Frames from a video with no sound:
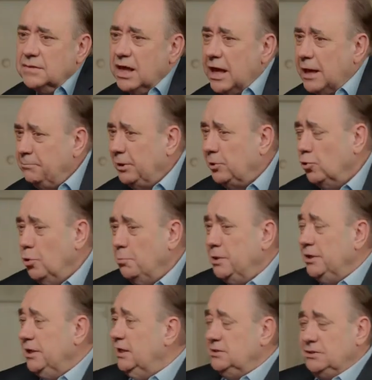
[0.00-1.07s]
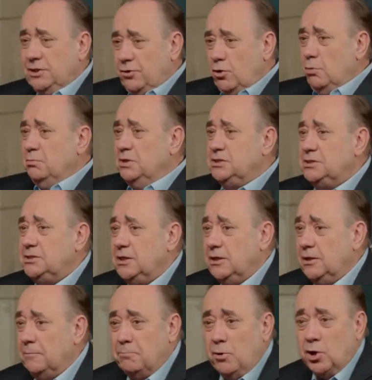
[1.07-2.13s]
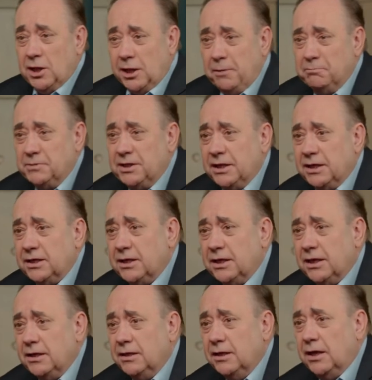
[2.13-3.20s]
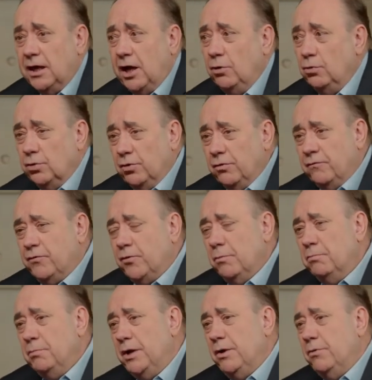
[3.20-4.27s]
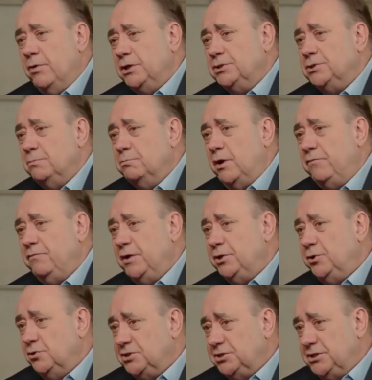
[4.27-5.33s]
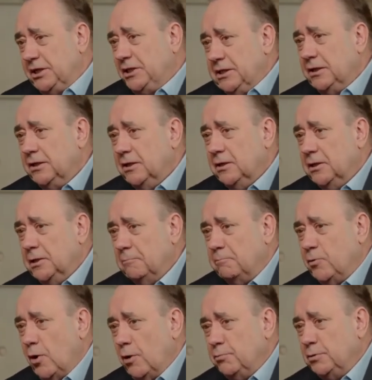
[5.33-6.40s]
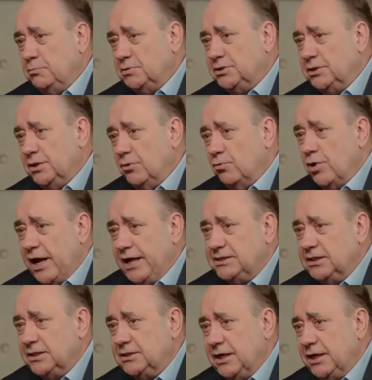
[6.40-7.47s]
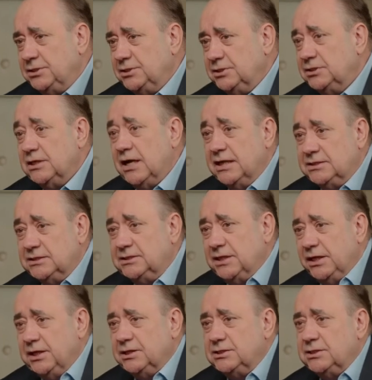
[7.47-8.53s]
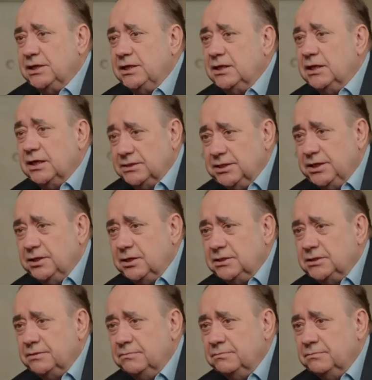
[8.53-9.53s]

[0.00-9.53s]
And Peter Oborne, that's an almost apocalyptic outlook from Richard Murphy. Do you see the problems and the rising tensions as seriously as he does?